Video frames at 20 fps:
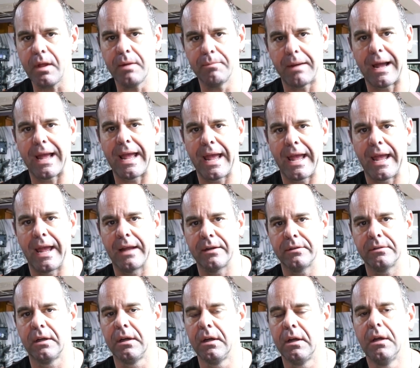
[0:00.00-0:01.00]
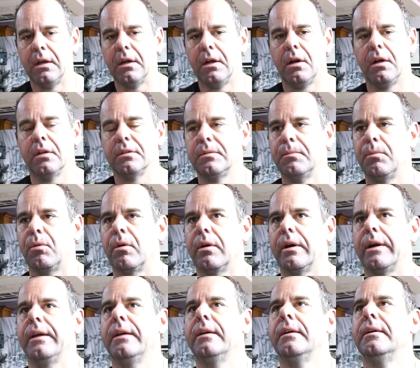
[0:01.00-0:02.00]
By hand, all
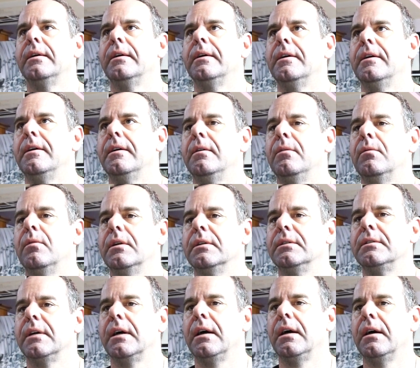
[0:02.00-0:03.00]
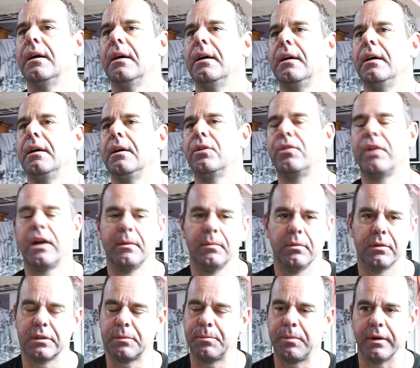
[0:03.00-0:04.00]
Tabori, was an
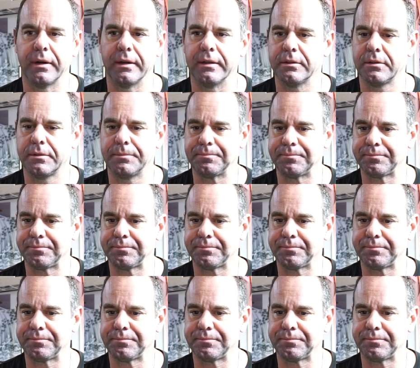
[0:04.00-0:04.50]
incredible experience.